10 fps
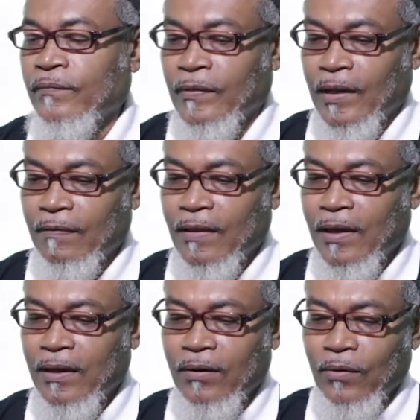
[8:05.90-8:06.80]
and
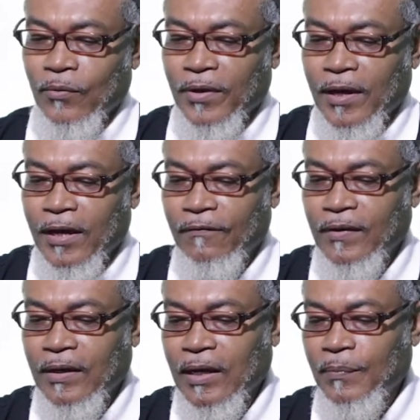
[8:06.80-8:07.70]
then we are
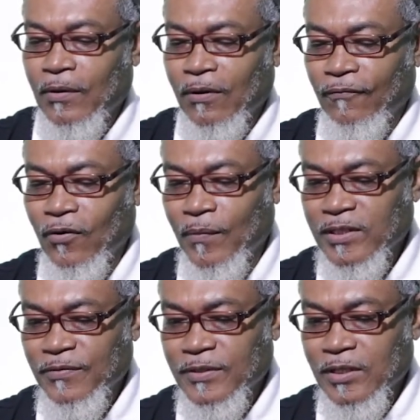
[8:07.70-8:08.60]
having up our format
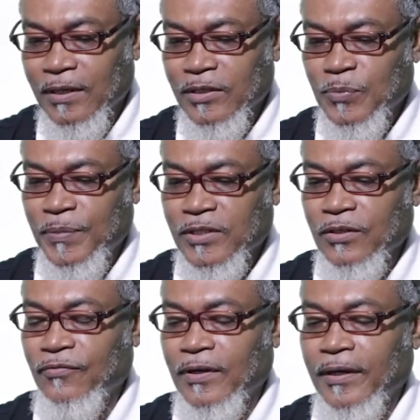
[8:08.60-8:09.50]

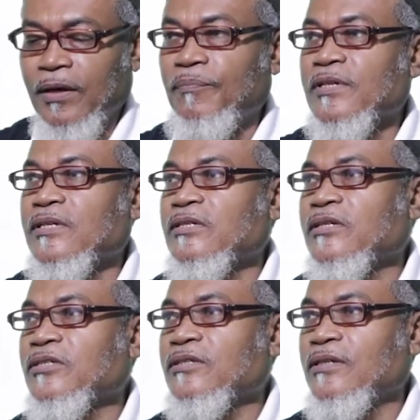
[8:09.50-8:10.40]
specifier
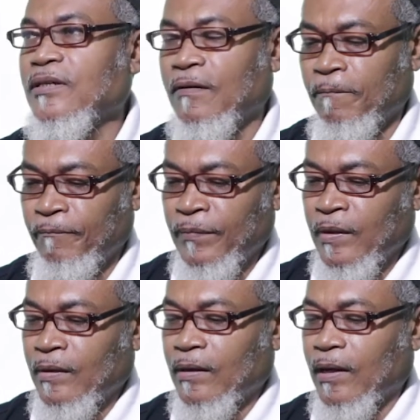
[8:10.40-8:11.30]
%d,
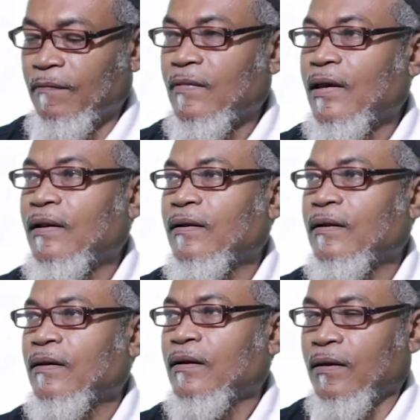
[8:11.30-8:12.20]
and then
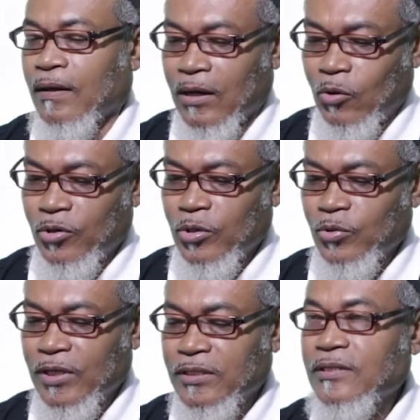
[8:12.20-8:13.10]
according to
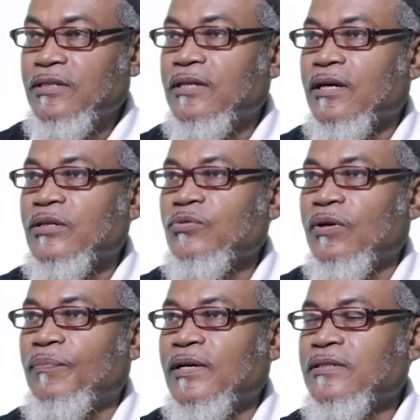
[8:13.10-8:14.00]
the syntax we are
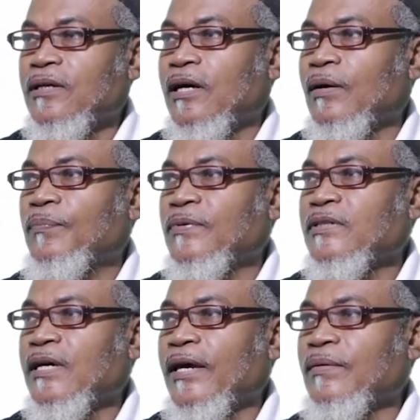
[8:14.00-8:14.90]
passing up
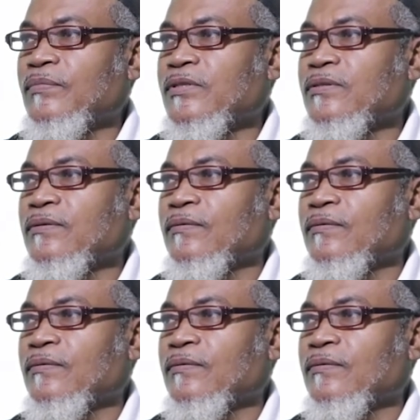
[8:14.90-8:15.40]
times,